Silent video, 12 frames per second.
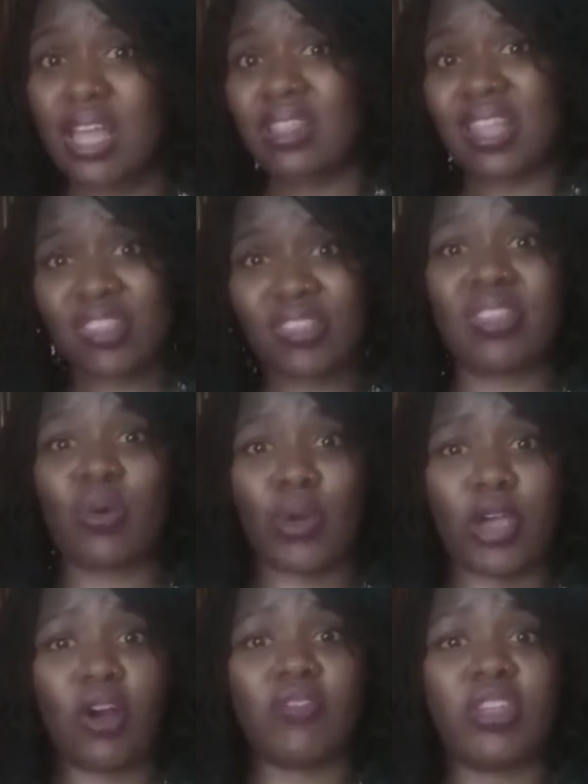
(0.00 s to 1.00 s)
That's the
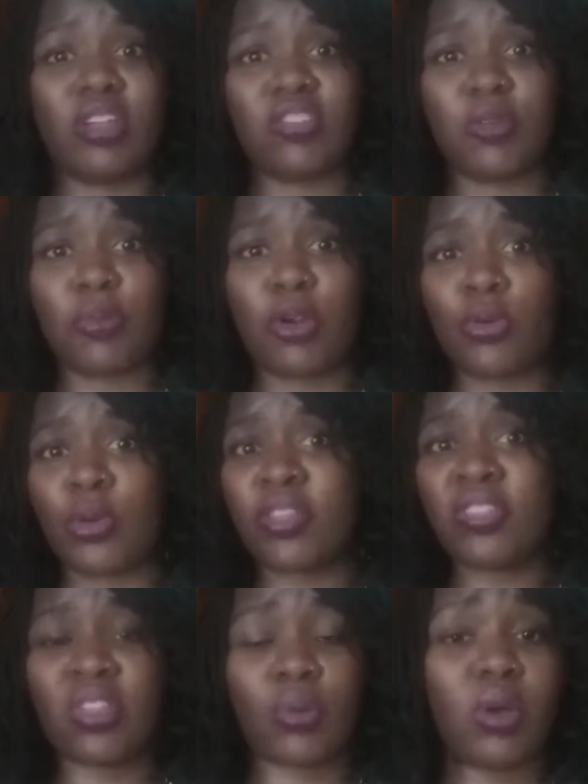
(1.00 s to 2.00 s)
way of the entrepreneur.
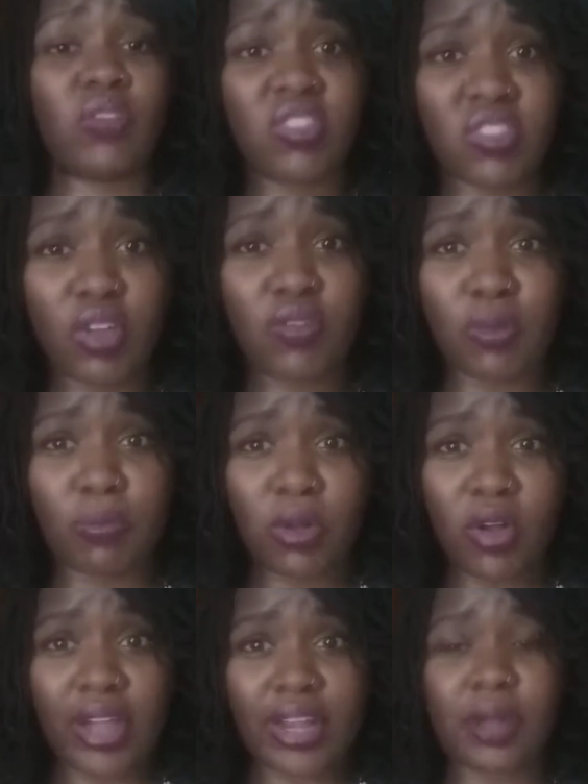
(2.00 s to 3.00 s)
That's the way of the
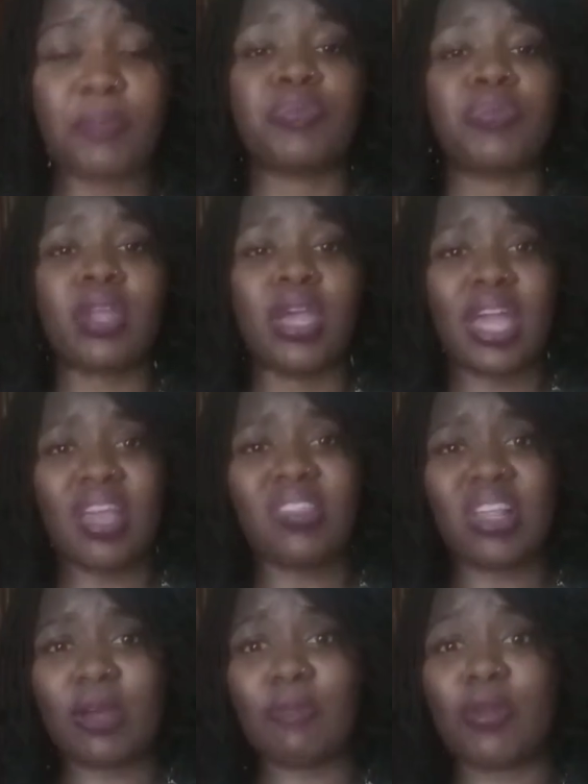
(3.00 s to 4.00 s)
self-employed. As
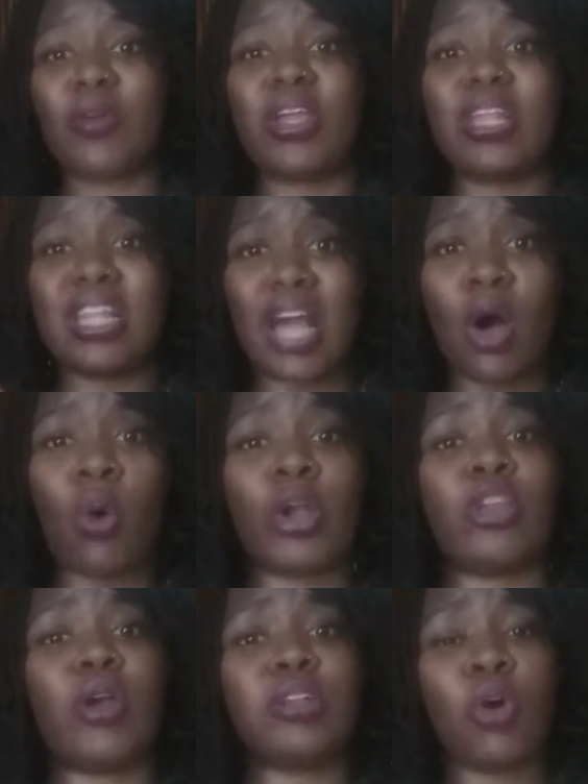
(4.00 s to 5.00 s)
an employee, now
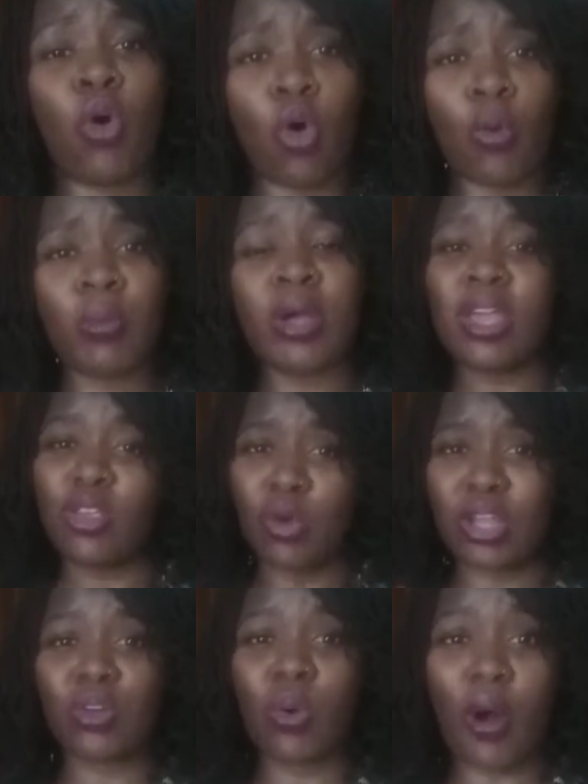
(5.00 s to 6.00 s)
when you're at home, you're
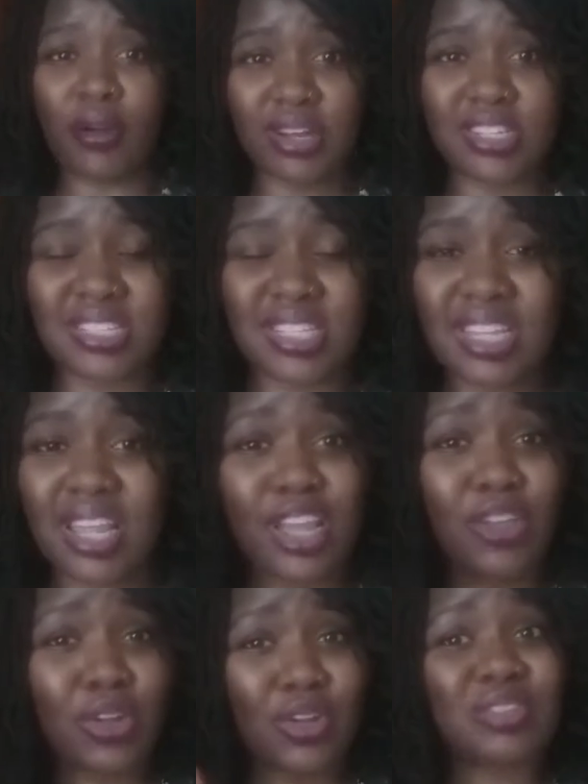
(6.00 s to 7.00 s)
in quarantine,
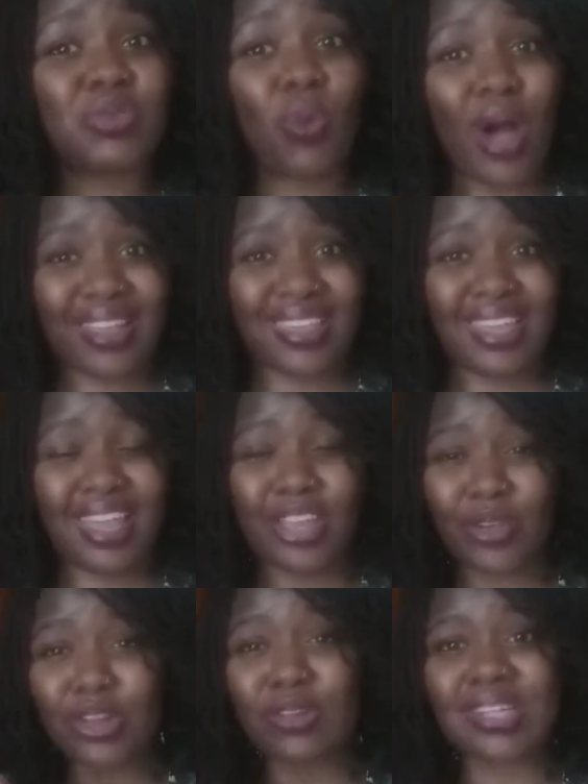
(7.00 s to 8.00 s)
you're not working,
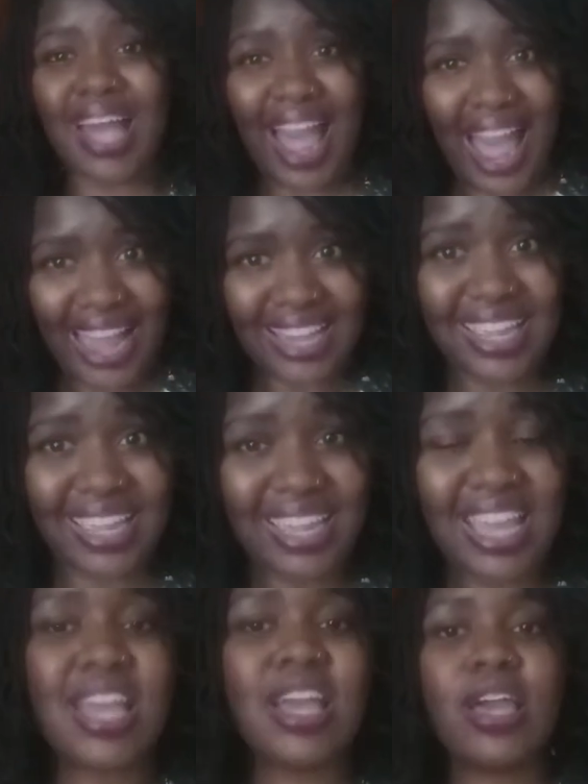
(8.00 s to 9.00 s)
you're not
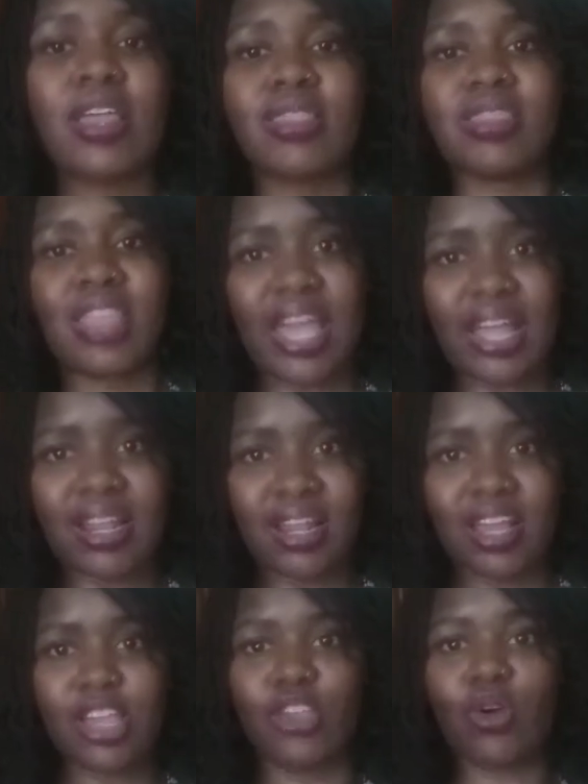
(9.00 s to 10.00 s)
earning,
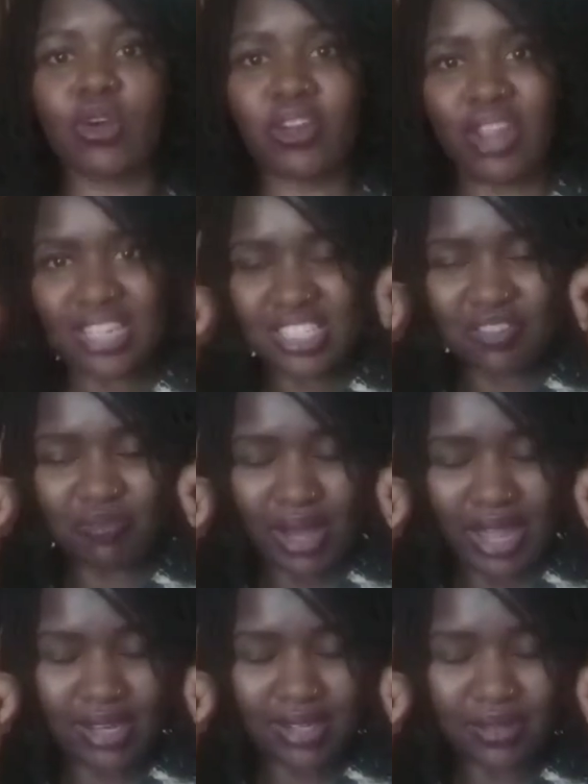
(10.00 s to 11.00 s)
then your creative
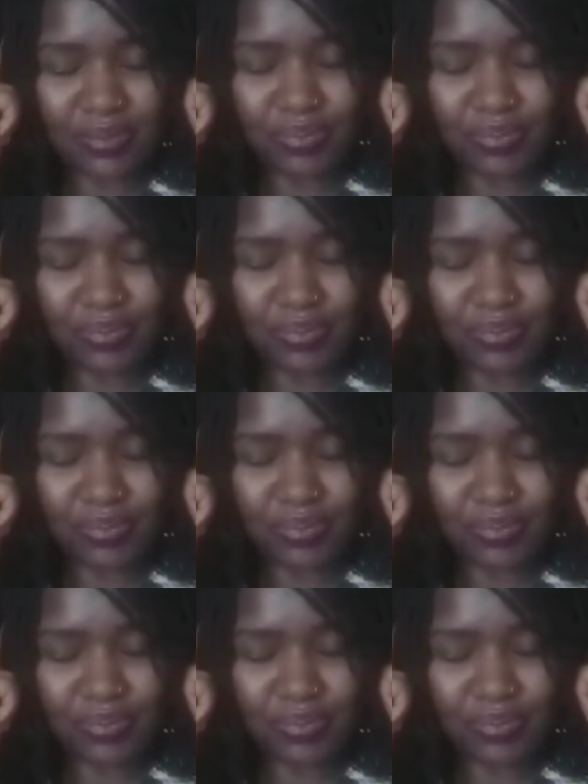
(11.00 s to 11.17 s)
mind